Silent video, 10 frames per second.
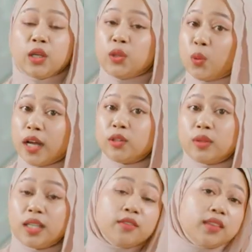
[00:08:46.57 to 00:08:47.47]
You want
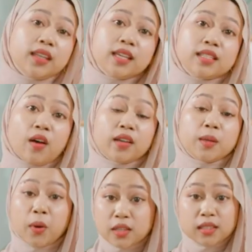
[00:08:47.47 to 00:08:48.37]
to leave things on
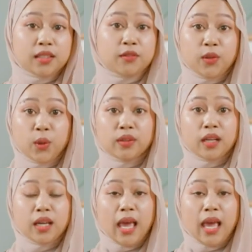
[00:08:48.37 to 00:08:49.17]
a positive note